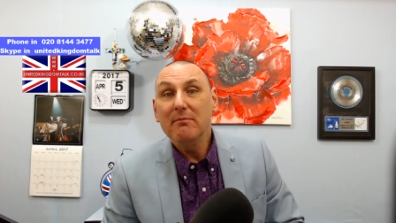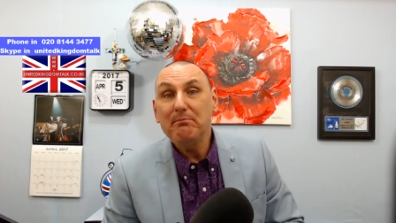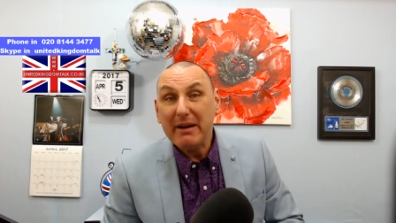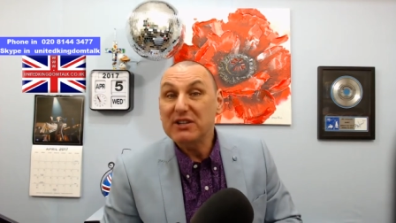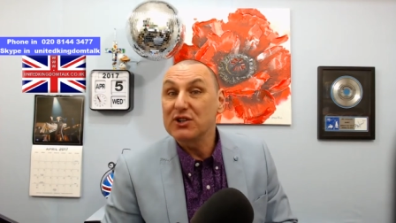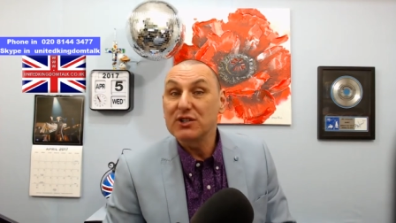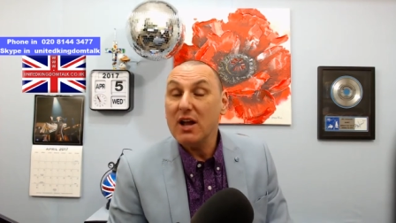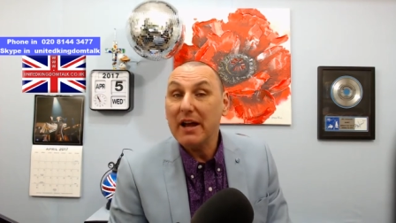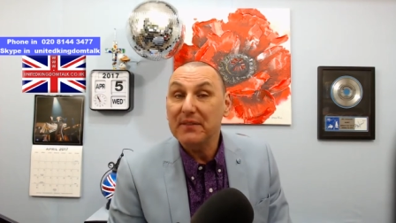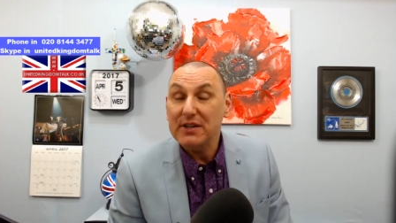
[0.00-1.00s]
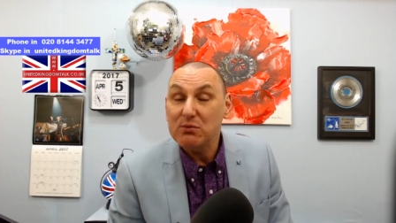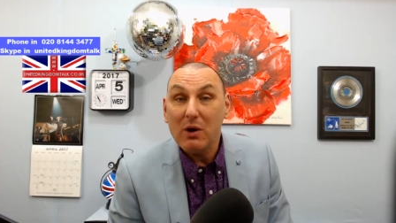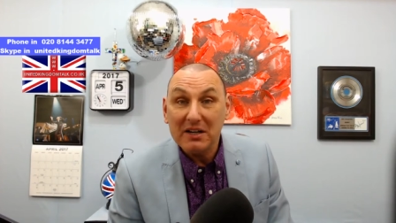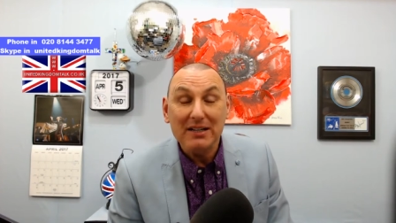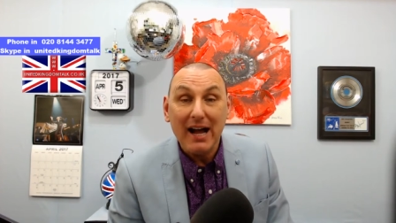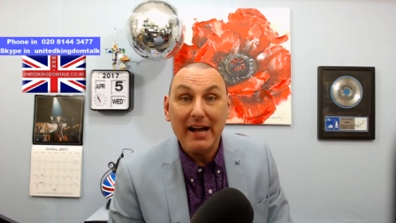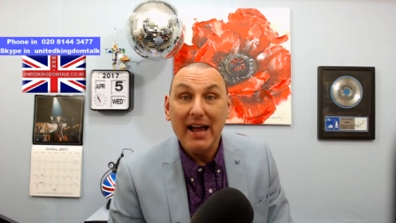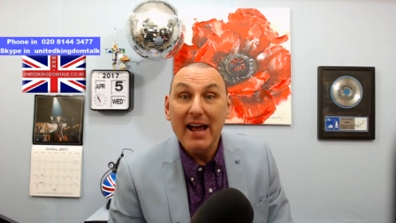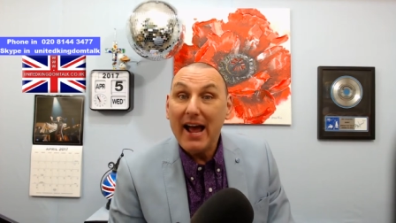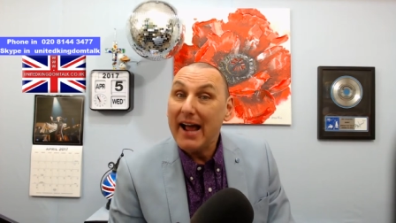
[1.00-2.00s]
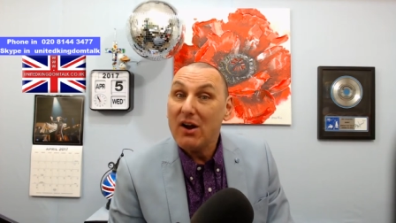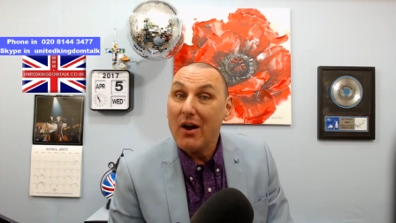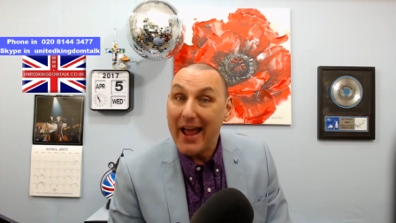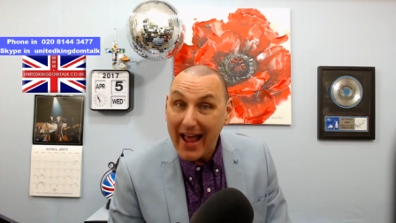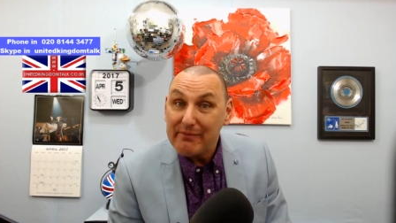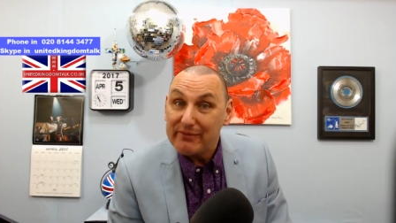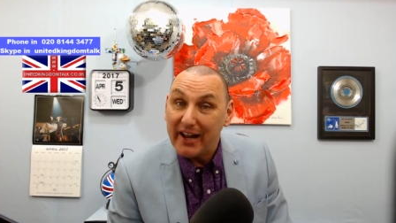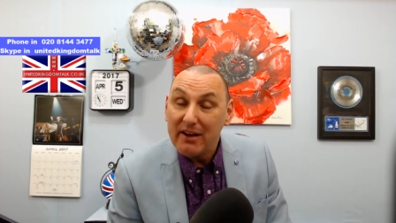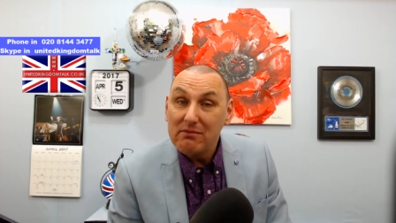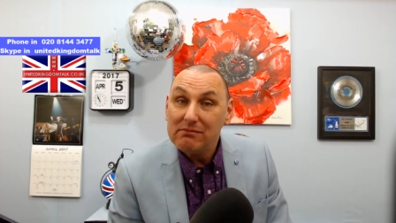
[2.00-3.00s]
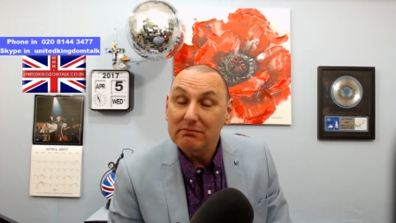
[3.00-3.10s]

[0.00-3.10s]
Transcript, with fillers: pictures like this one day, and I have now.